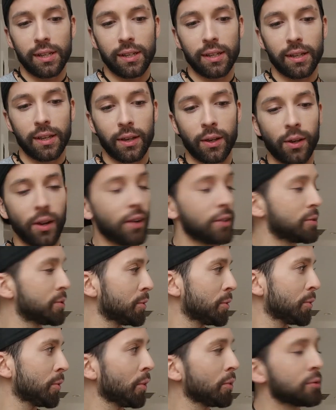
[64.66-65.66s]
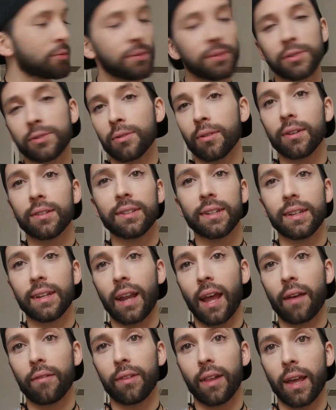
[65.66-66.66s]
And also the grocery store didn't
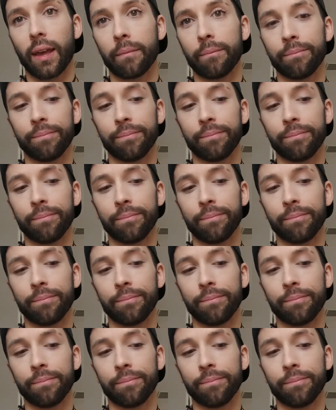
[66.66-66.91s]
have lamb.